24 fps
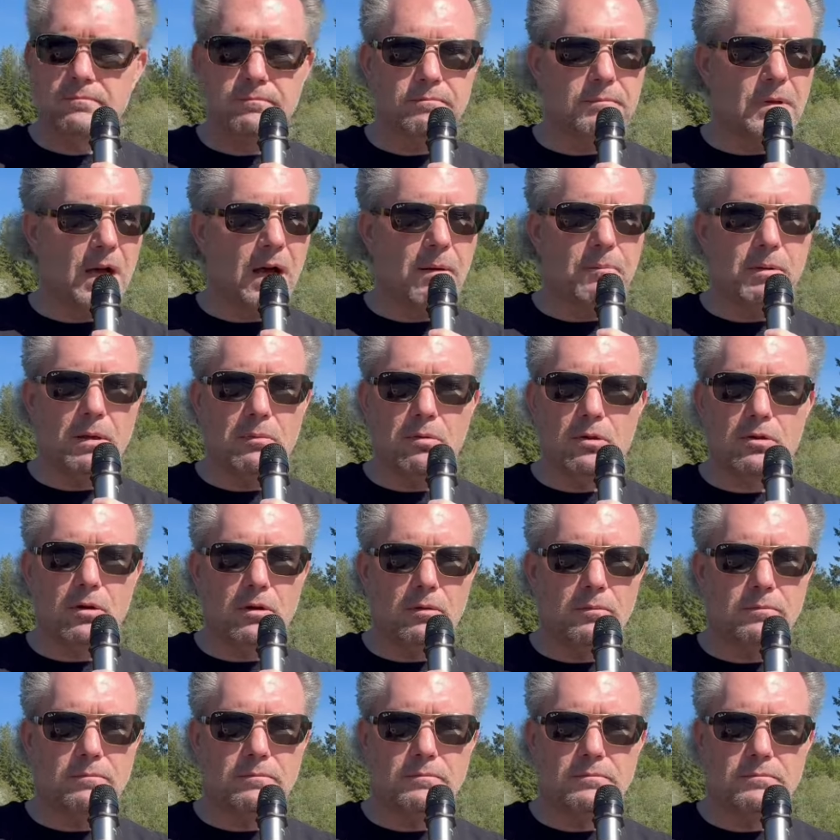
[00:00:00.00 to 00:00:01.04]
Not
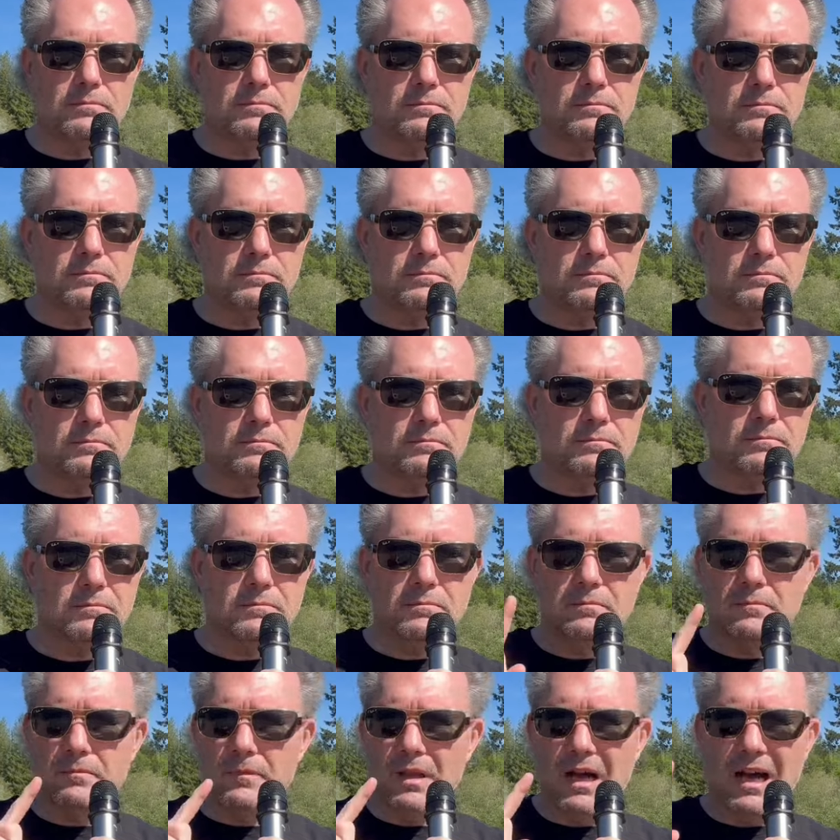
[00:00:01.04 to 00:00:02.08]
biblical.
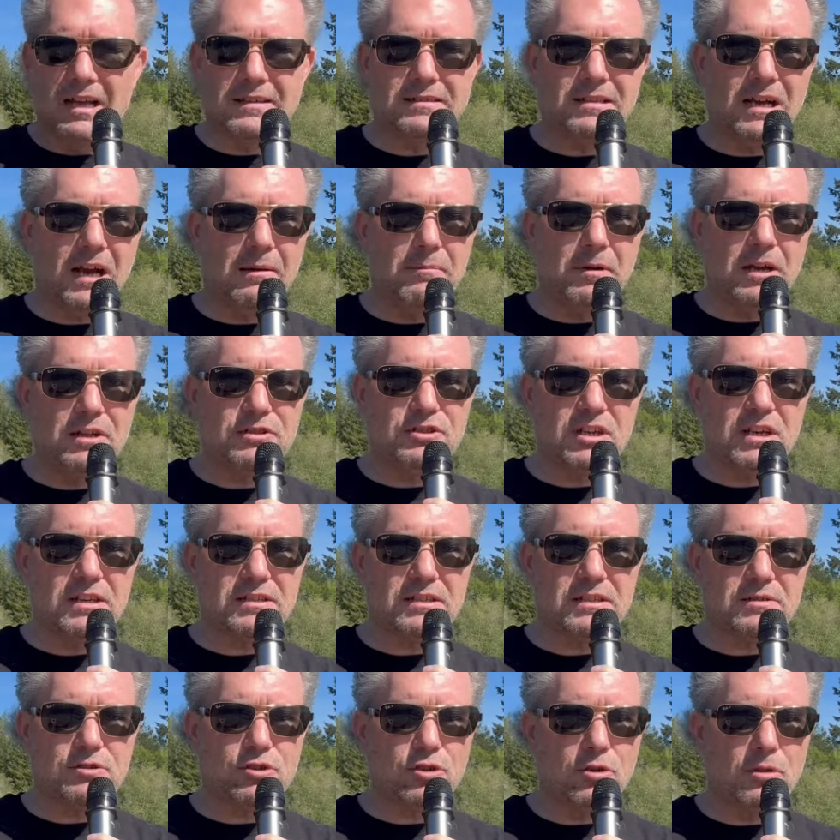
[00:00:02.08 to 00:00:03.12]
Not taught by
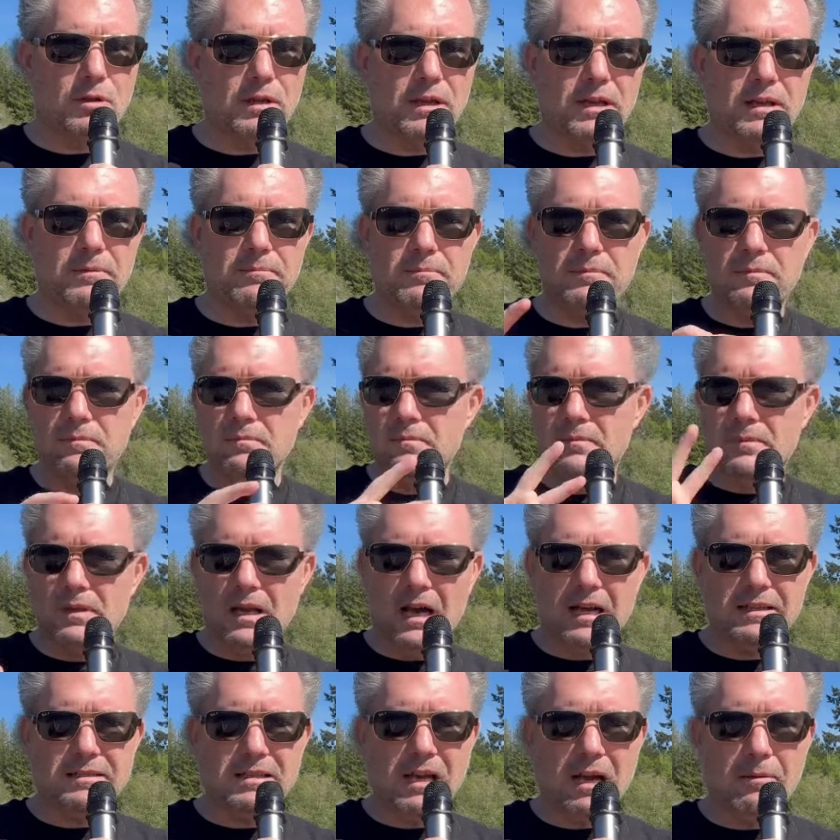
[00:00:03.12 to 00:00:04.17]
Jesus truly.
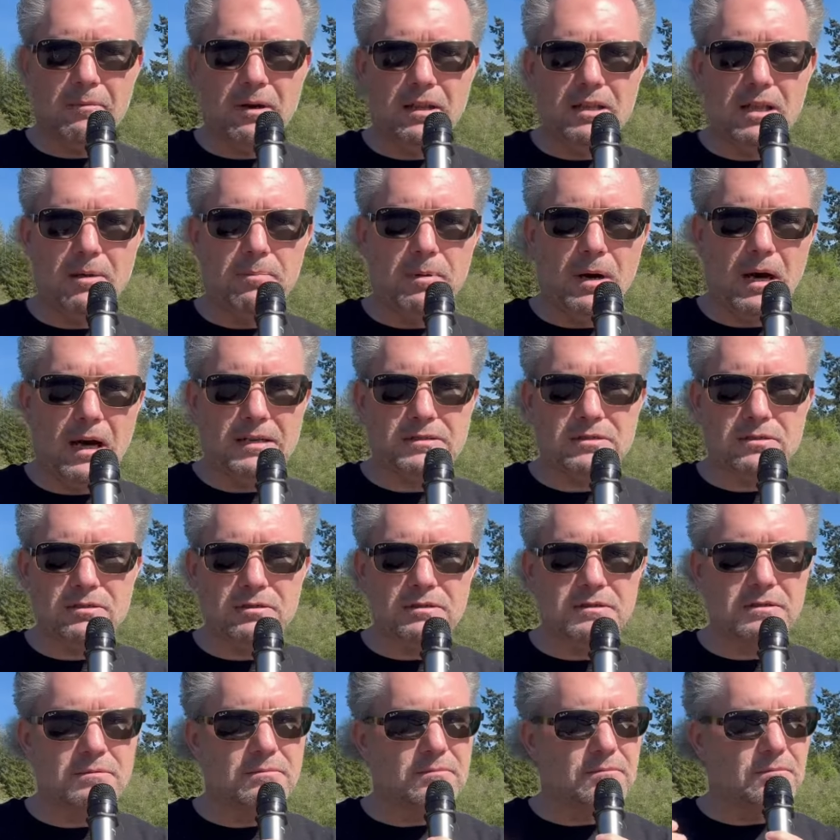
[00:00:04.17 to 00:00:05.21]
Not taught by the
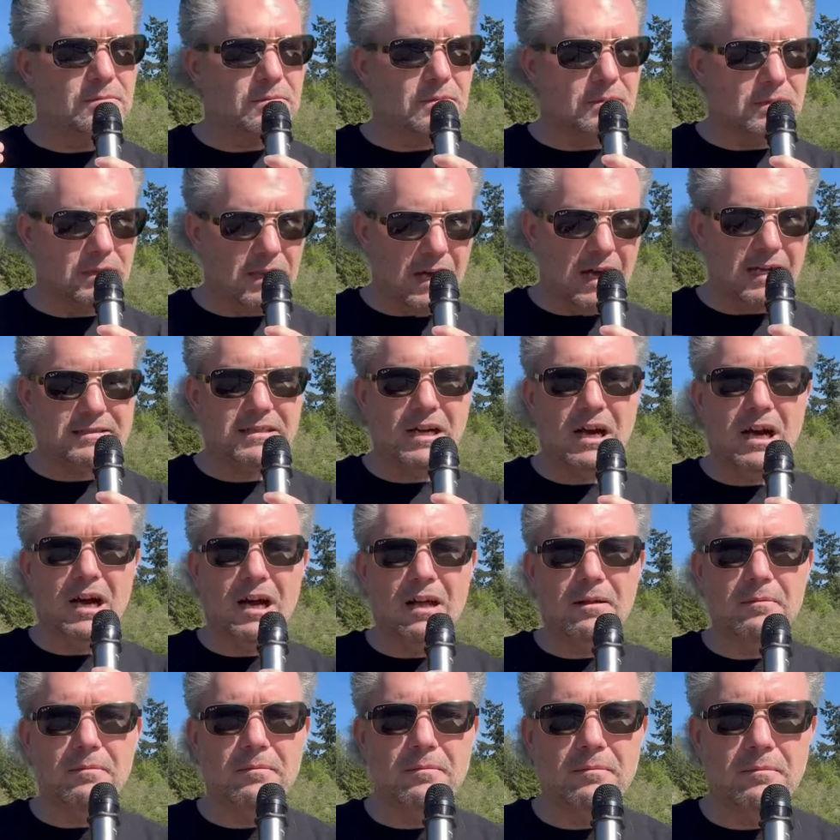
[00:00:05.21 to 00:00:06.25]
apostles. Not
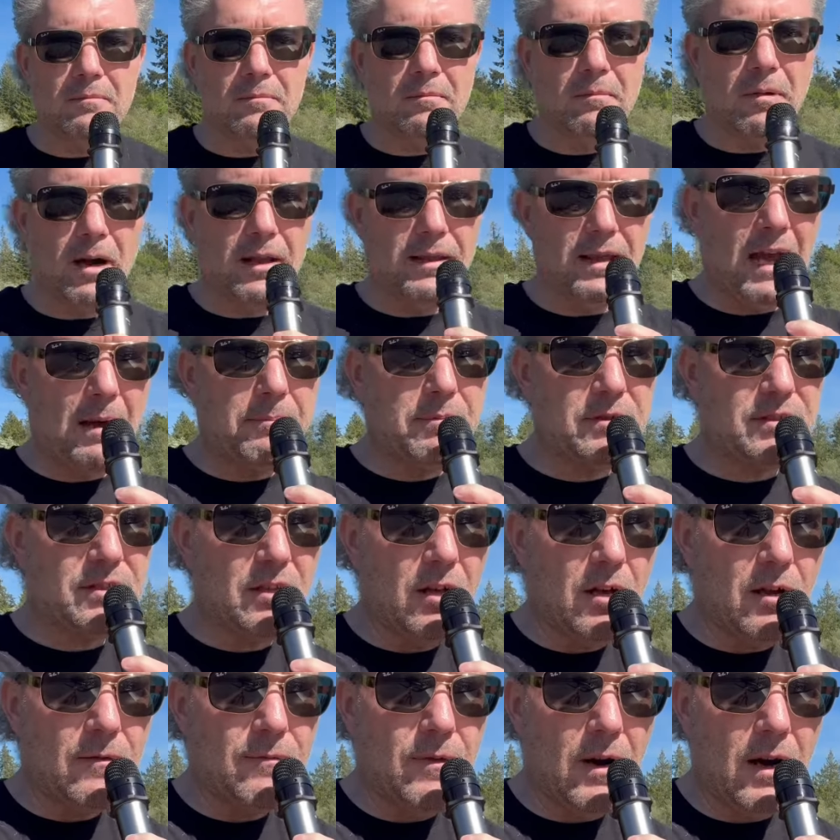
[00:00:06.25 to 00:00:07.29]
taught by the
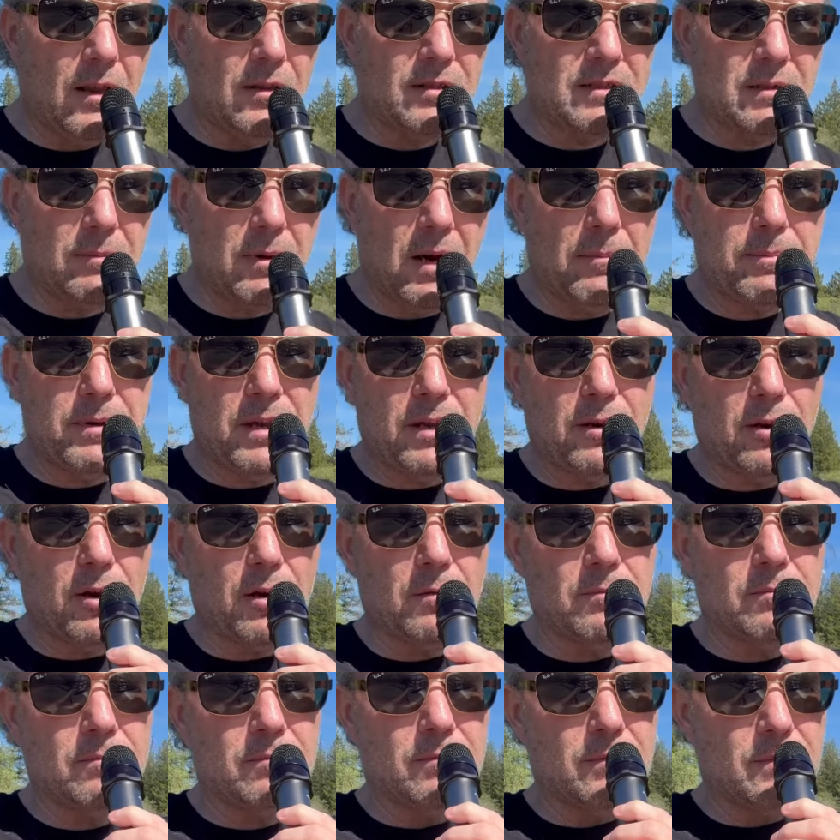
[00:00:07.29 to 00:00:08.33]
apostolic fathers about Peter.
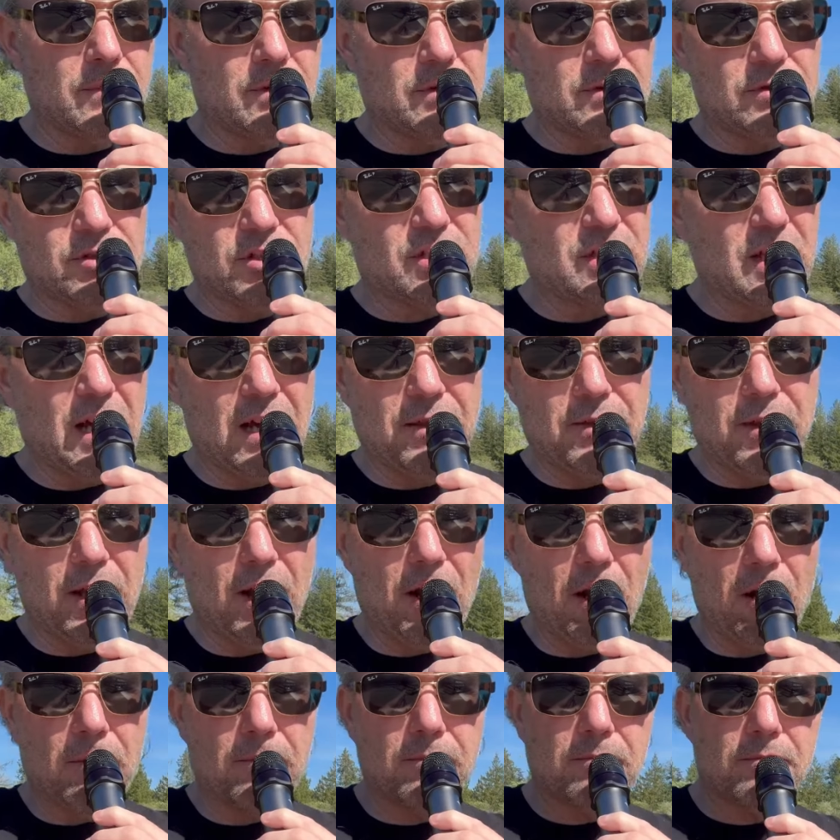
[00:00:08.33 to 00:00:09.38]
Just not
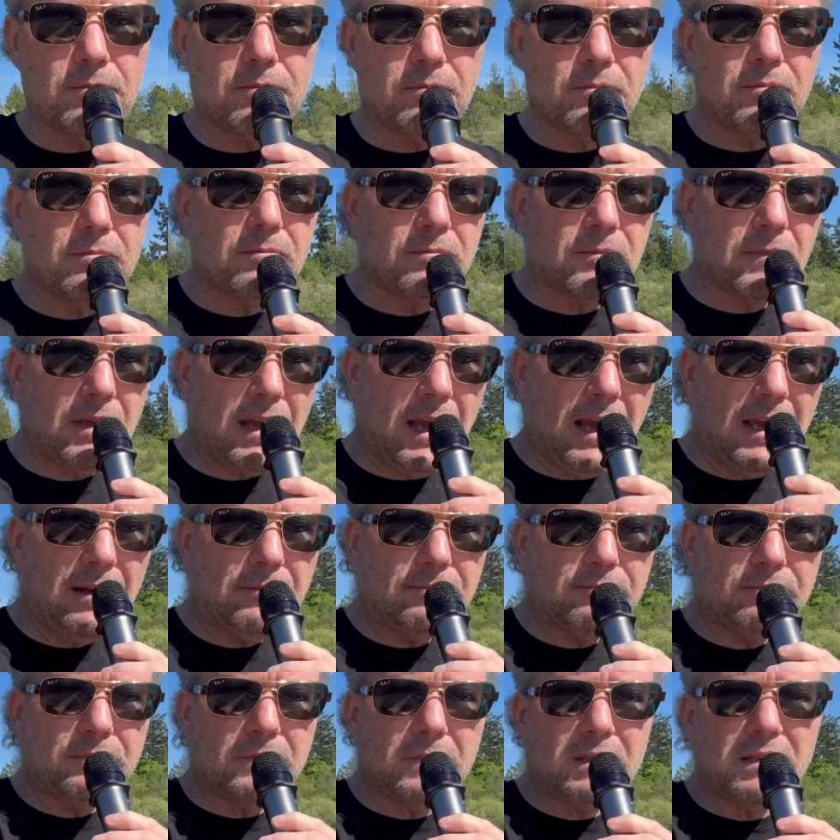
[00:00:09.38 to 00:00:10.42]
there. Okay?
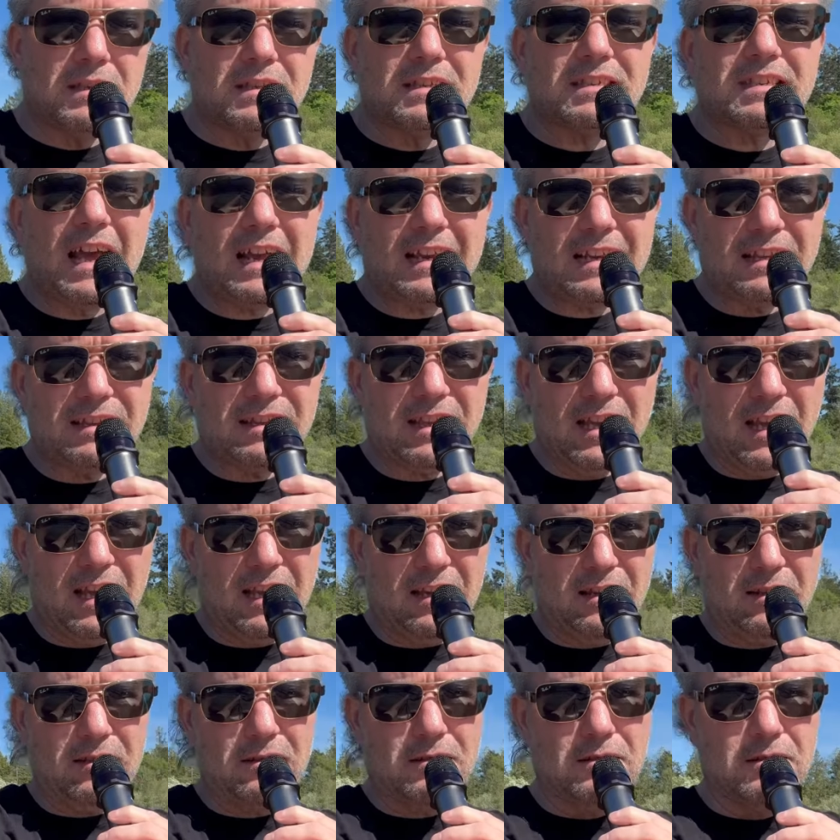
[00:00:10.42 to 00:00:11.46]
Second
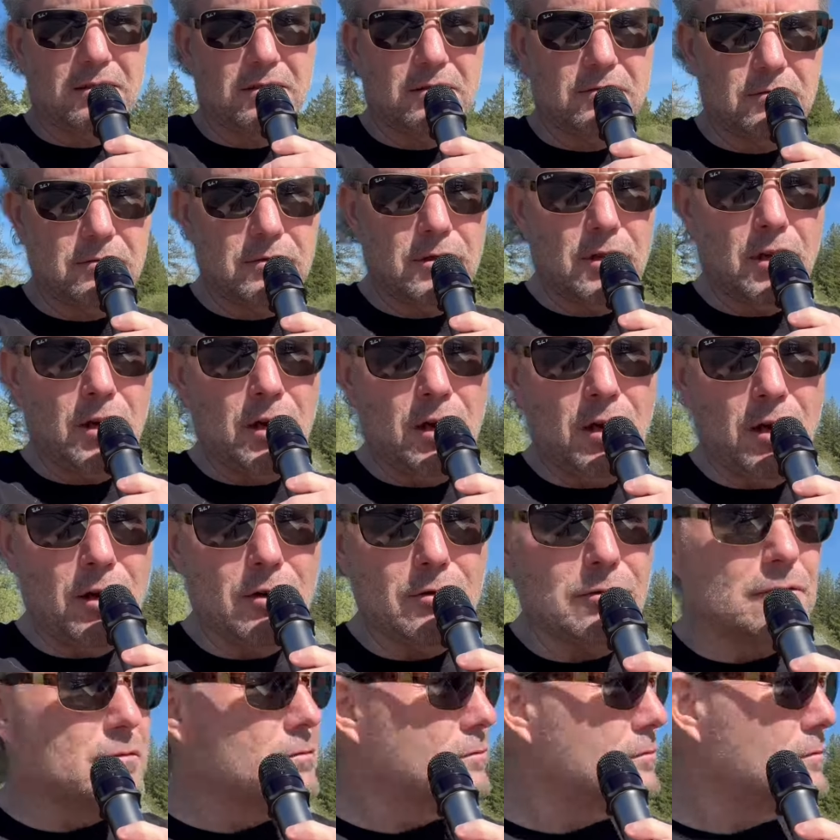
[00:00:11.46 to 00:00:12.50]
thing. Woo!